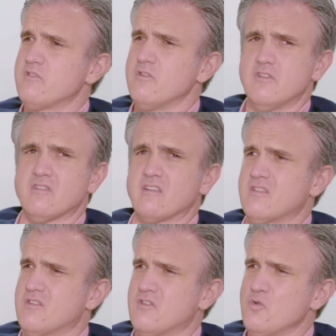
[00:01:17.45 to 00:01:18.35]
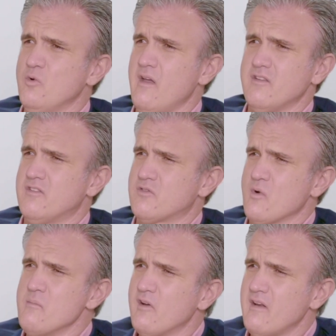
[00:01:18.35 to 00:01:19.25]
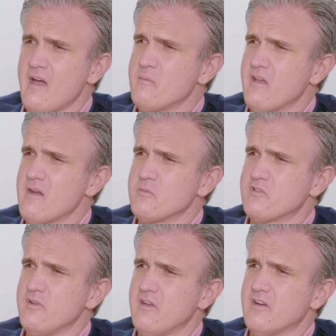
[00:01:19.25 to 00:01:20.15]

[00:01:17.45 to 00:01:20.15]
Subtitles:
That's like 3 million. How many items are in there?